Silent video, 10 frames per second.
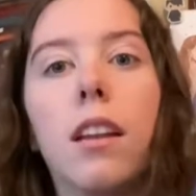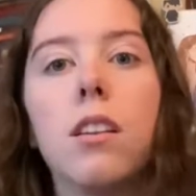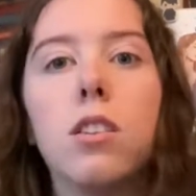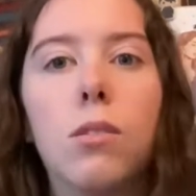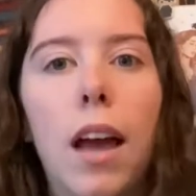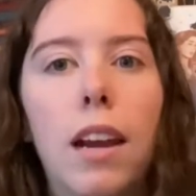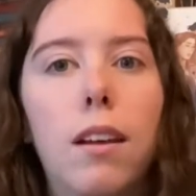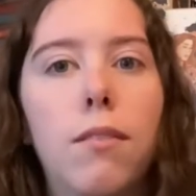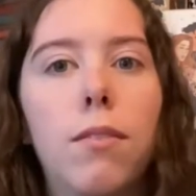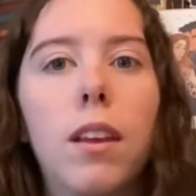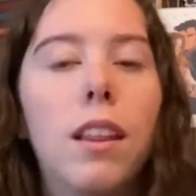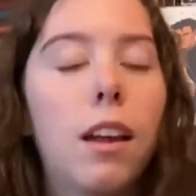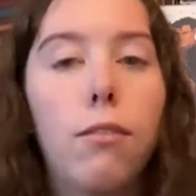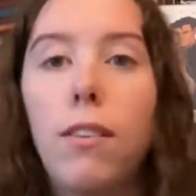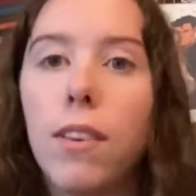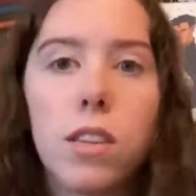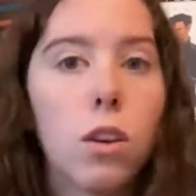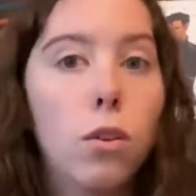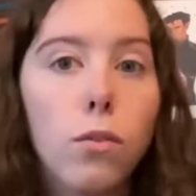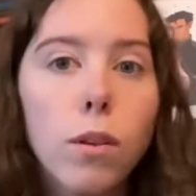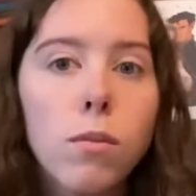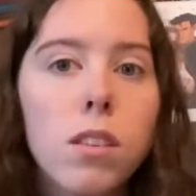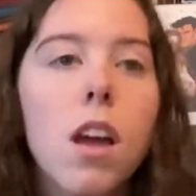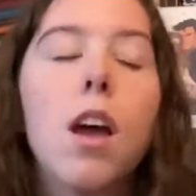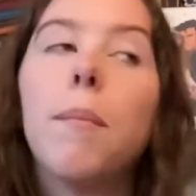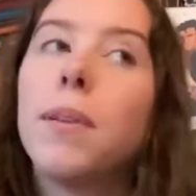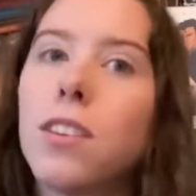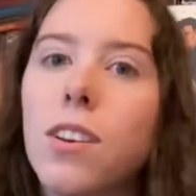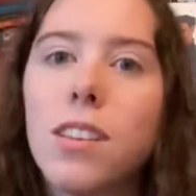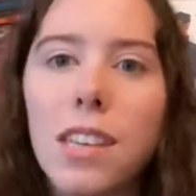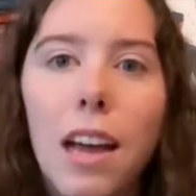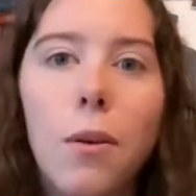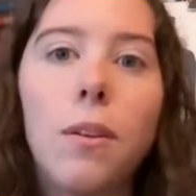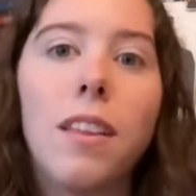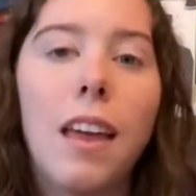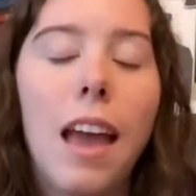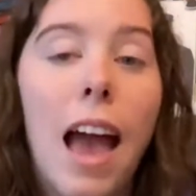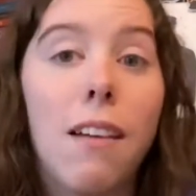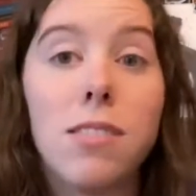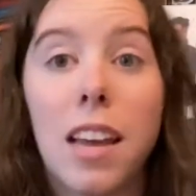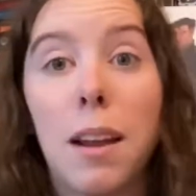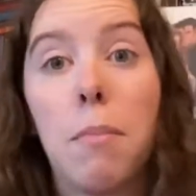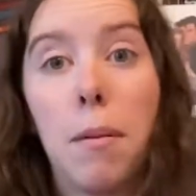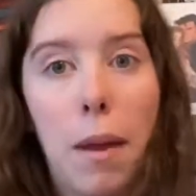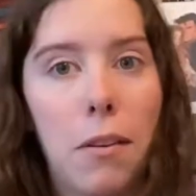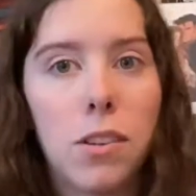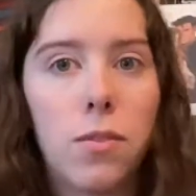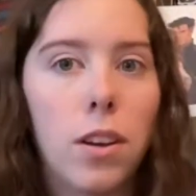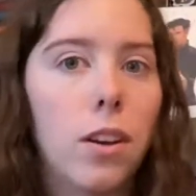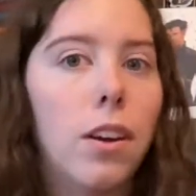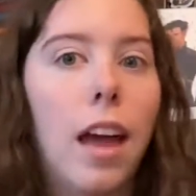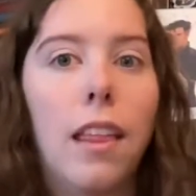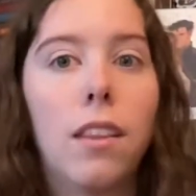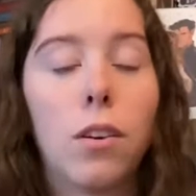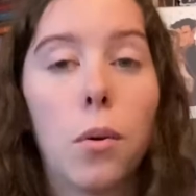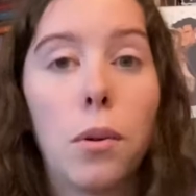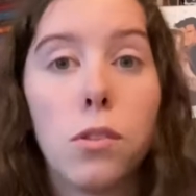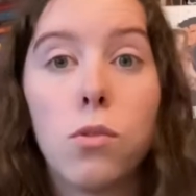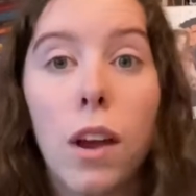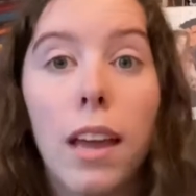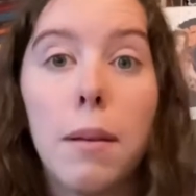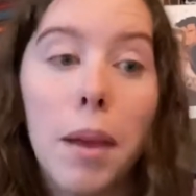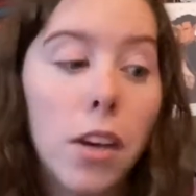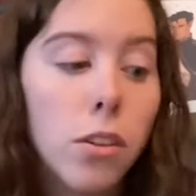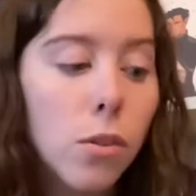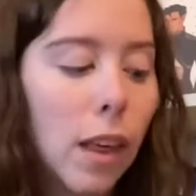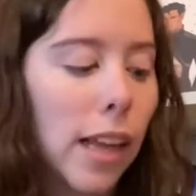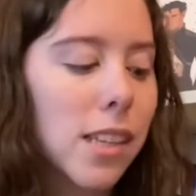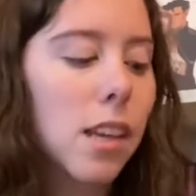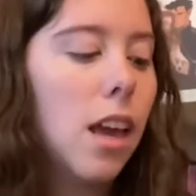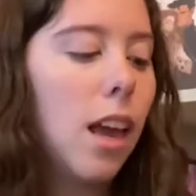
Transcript: to kind of revisit her roots, but turns out they have set up a marriage for her and they're going to try and make her do that.